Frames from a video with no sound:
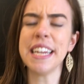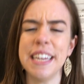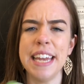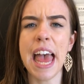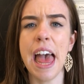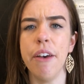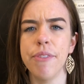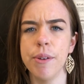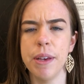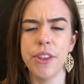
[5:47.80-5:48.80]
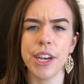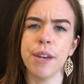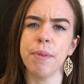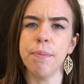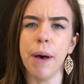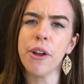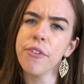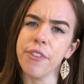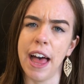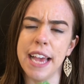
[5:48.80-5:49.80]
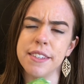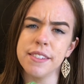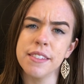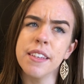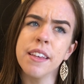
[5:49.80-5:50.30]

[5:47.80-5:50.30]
a net for when they're going to be butterflies?